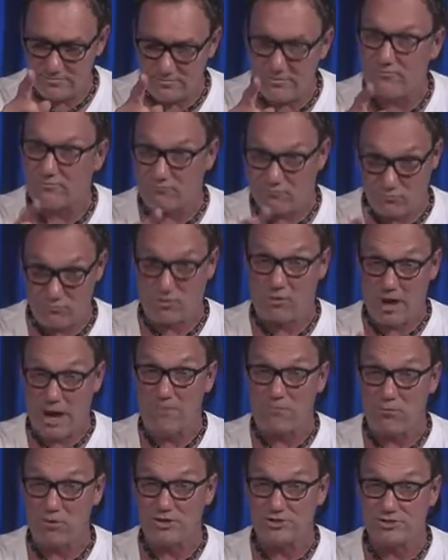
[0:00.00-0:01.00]
for the
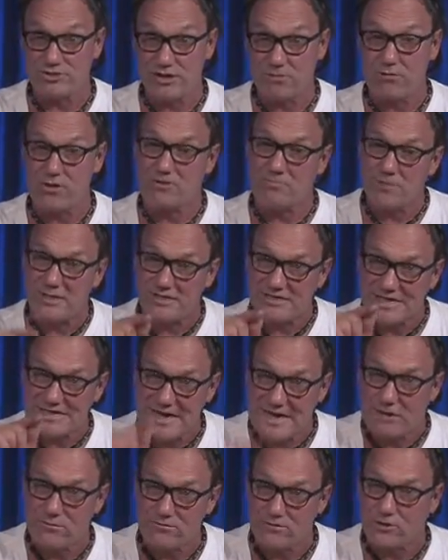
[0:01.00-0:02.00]
operations I run because I
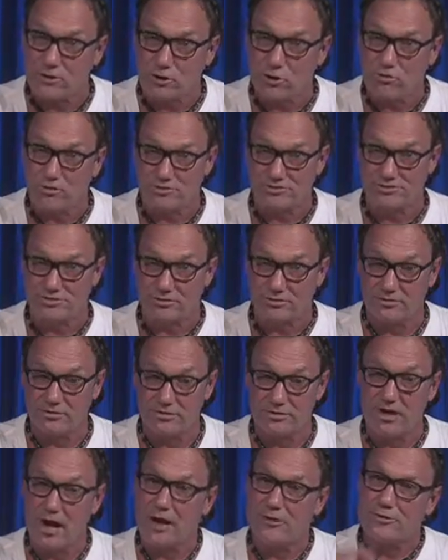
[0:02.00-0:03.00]
cater to the locals here.
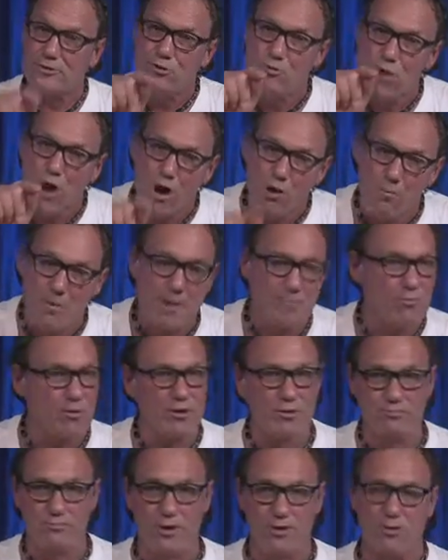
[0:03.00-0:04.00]
You are my
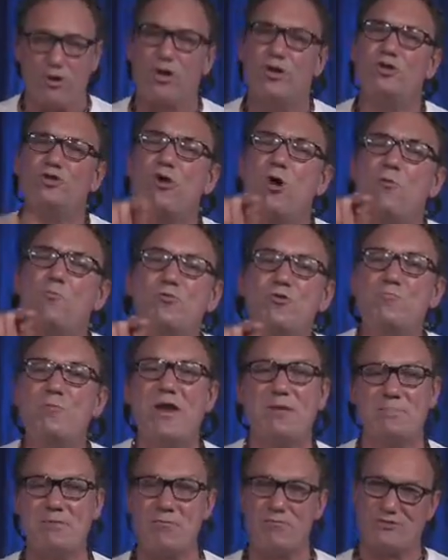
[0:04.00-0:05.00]
bread and butter. You
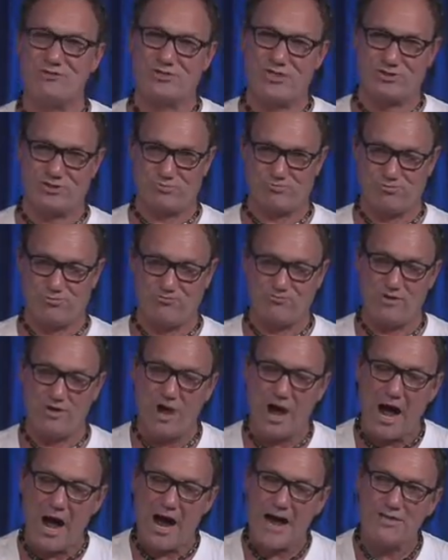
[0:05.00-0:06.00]
make me recession proof.
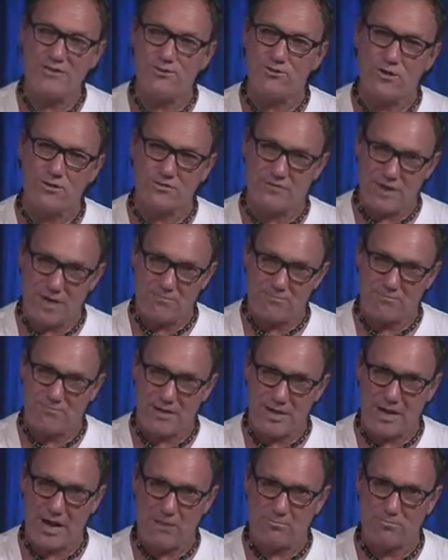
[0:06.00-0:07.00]
I took
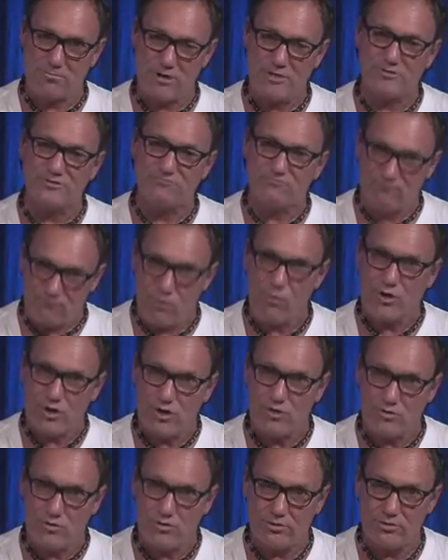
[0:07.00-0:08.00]
that operation for
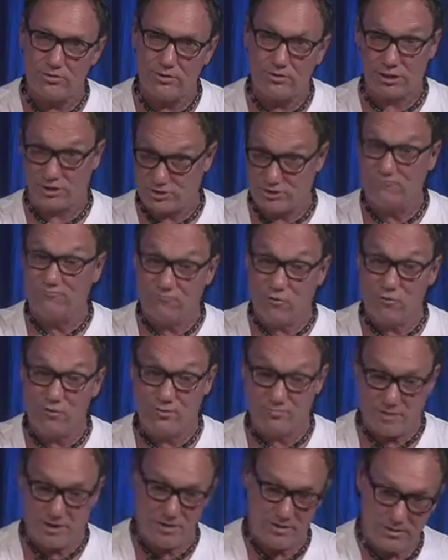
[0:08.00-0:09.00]
you because you
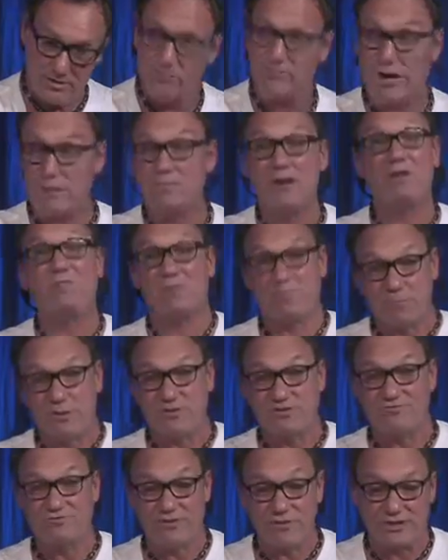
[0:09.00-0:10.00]
voted me. I've been in a
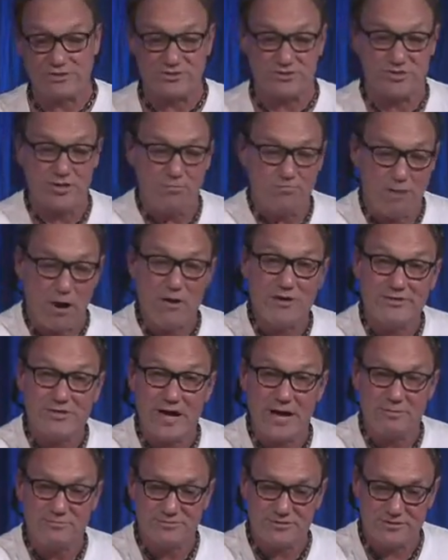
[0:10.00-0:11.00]
bunch of elections. Maui
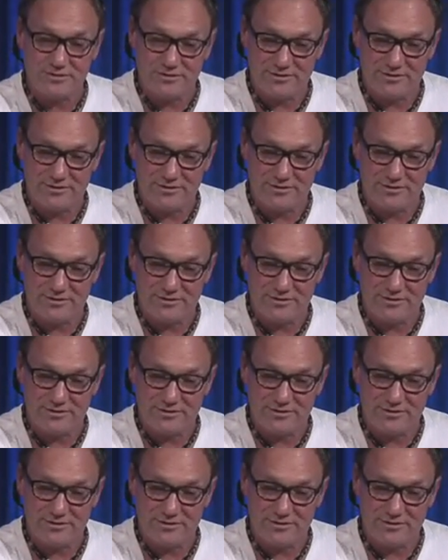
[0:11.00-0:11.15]
Times,